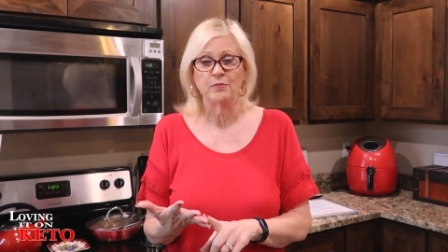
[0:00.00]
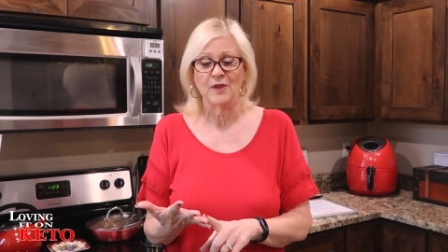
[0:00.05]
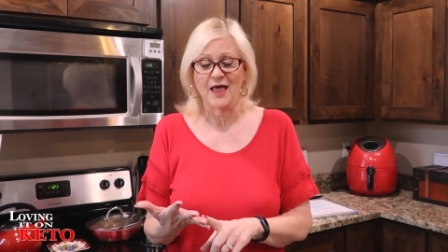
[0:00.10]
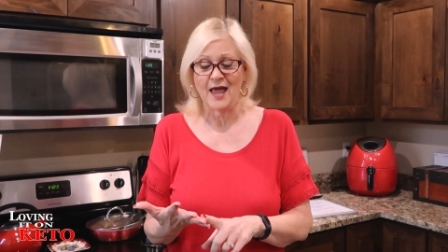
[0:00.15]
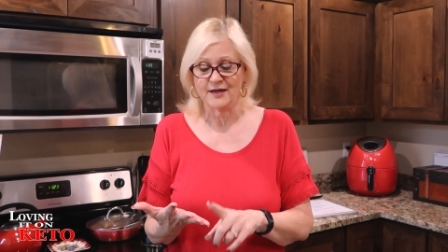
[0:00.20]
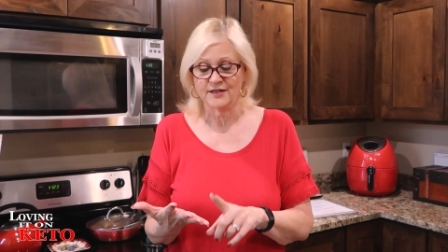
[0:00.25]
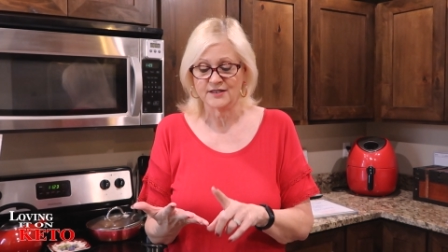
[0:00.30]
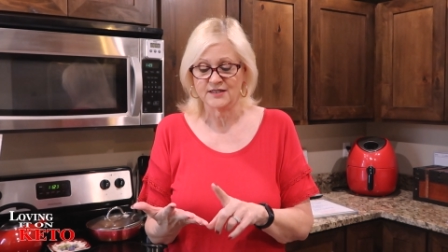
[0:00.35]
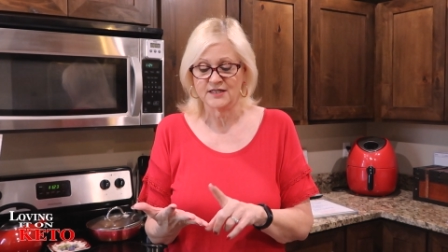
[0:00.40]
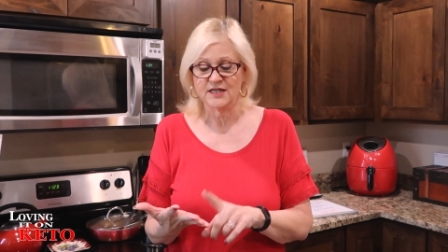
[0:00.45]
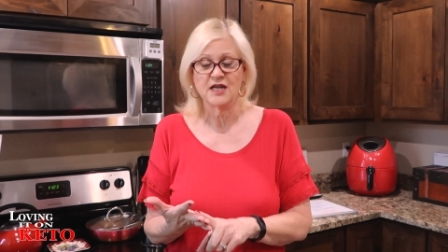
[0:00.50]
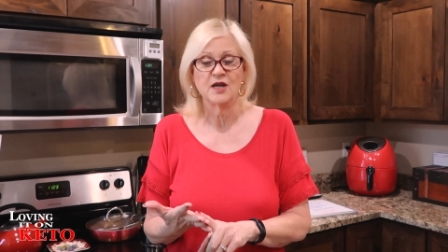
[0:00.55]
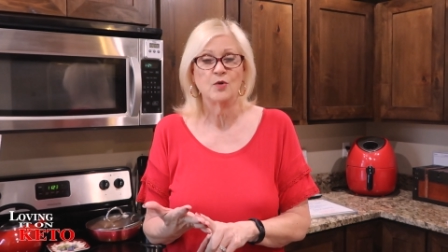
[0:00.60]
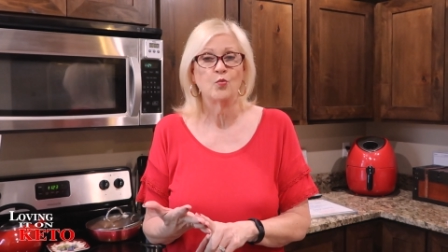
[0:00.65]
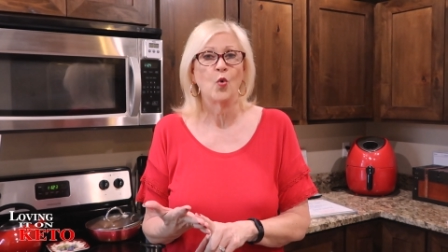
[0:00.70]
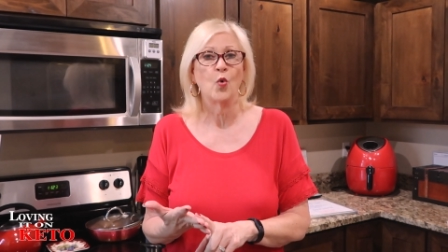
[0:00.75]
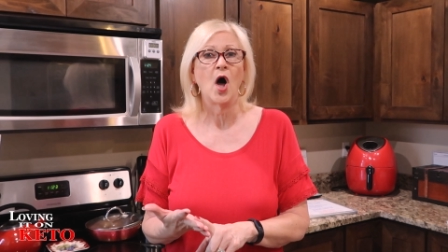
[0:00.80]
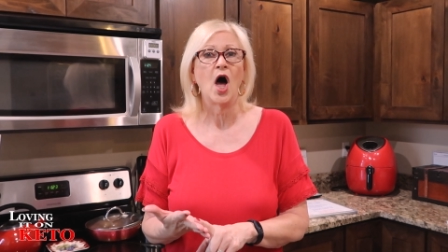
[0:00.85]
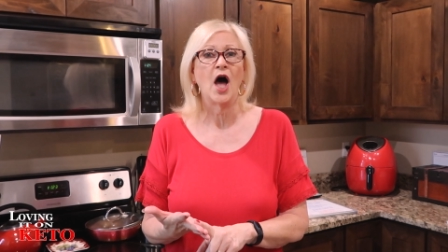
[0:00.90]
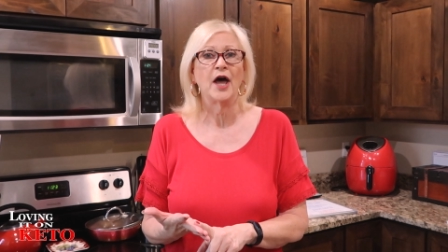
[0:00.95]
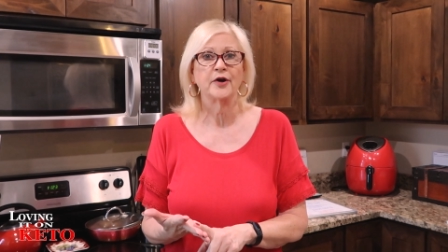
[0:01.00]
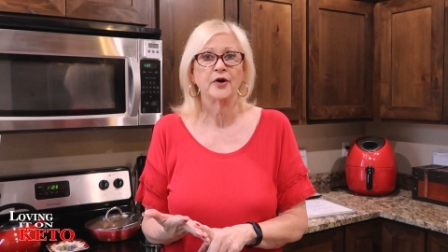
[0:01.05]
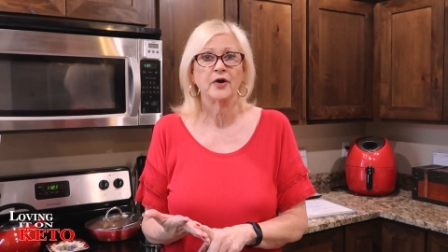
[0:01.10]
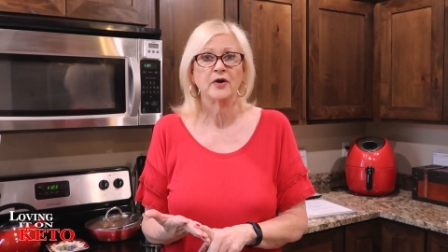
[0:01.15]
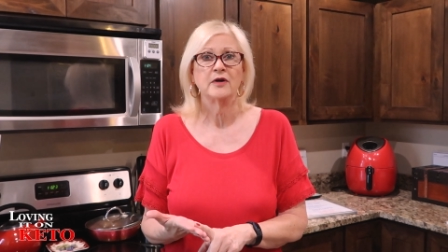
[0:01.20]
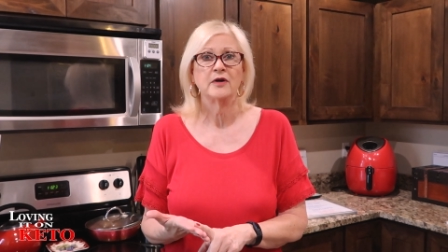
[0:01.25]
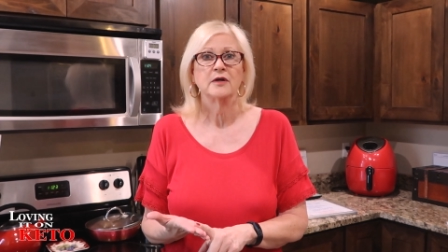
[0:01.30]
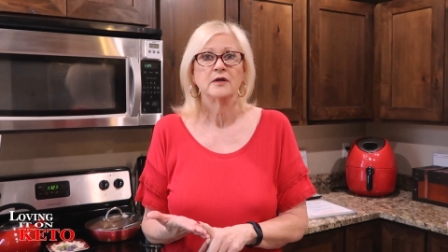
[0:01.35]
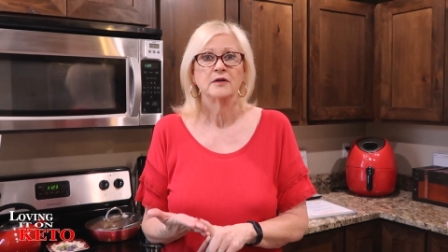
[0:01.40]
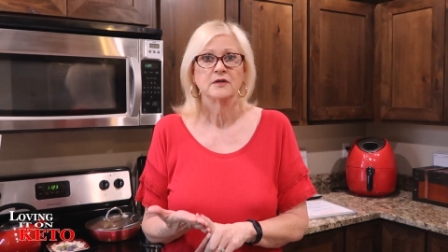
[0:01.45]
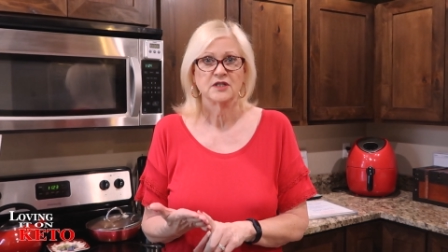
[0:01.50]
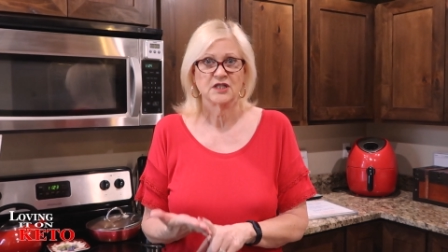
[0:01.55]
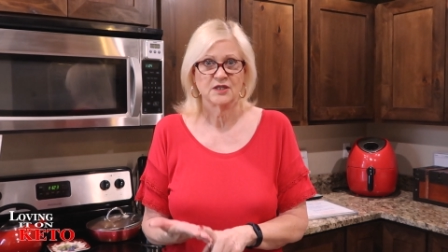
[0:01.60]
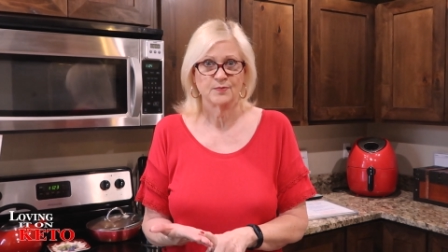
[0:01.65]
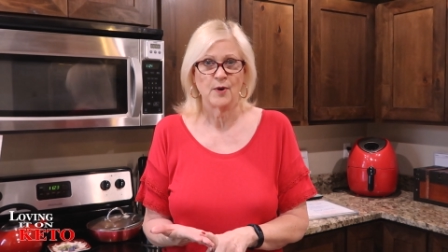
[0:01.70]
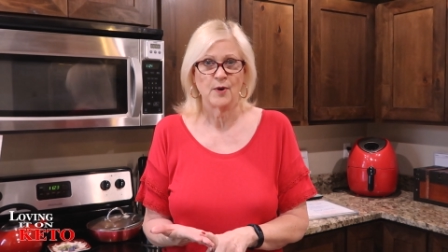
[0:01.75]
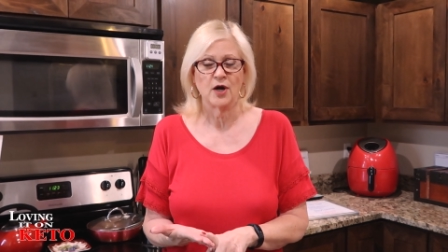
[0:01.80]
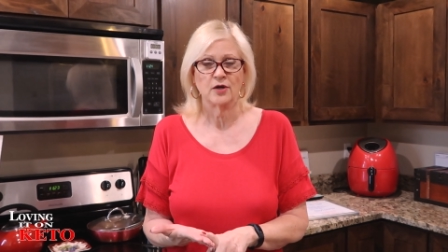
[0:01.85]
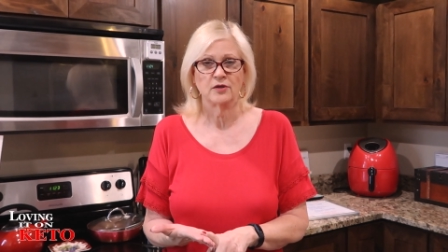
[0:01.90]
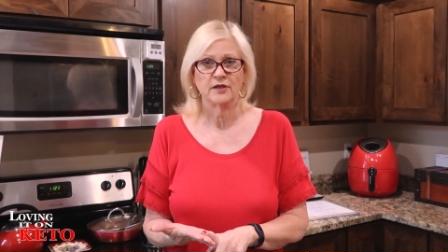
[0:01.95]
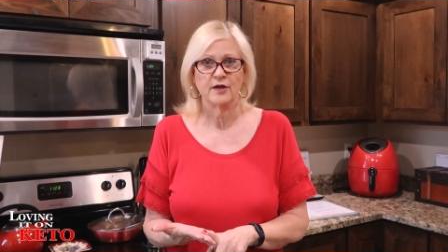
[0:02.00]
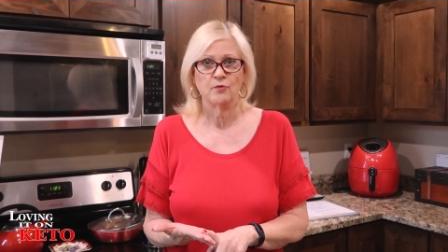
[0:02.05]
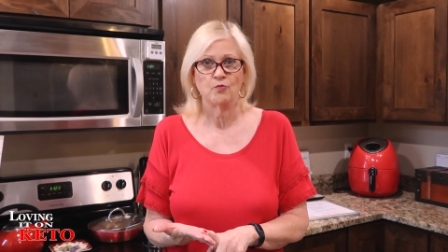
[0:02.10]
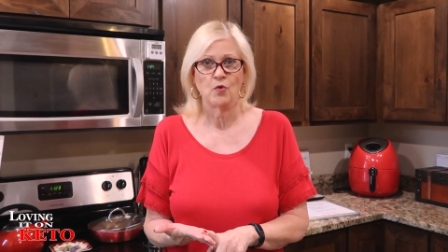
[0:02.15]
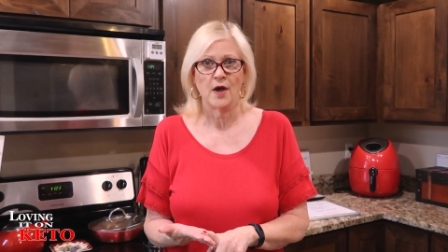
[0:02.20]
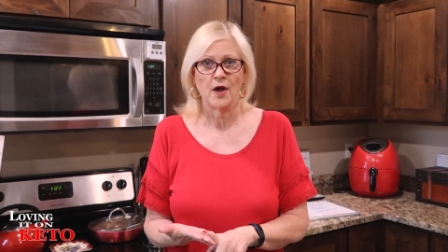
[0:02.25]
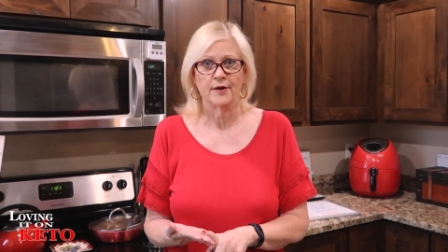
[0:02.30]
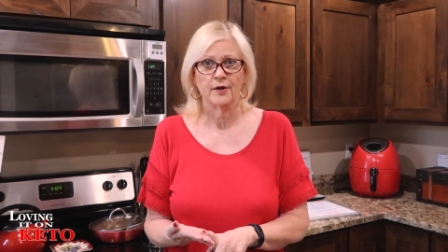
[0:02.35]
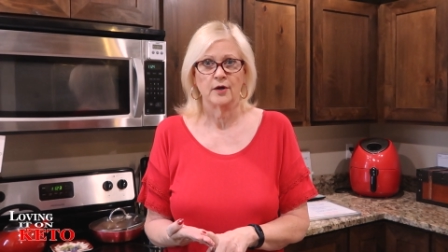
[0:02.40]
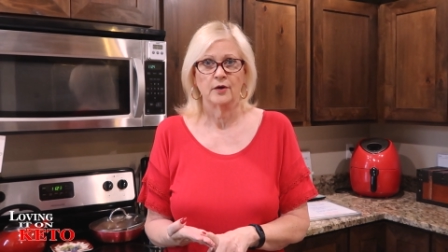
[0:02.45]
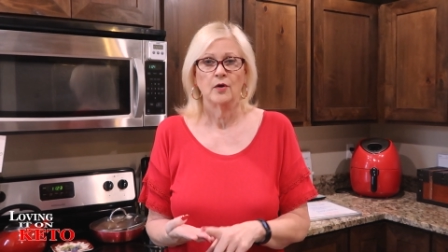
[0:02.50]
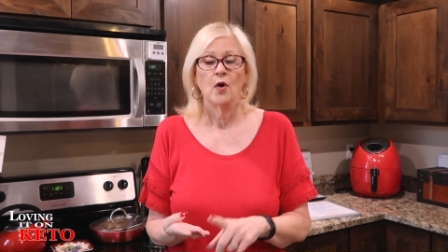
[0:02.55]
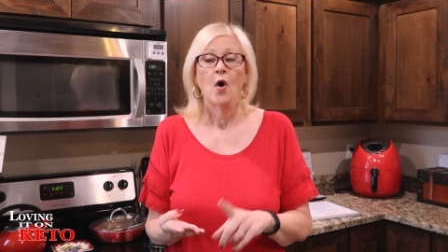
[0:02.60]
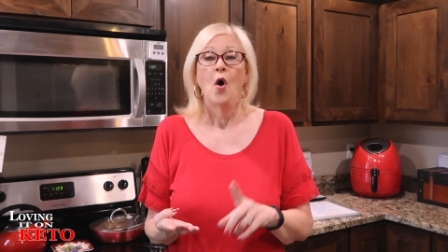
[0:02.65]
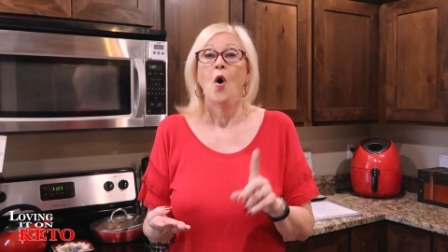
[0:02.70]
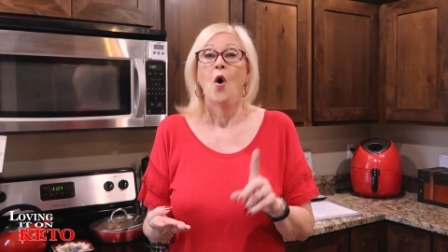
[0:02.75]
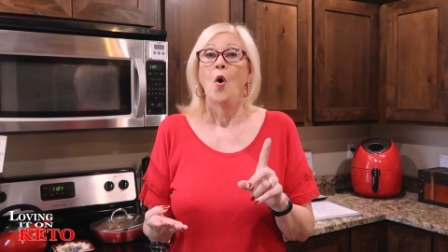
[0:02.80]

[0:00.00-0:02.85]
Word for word: black tea, water, sparkling water.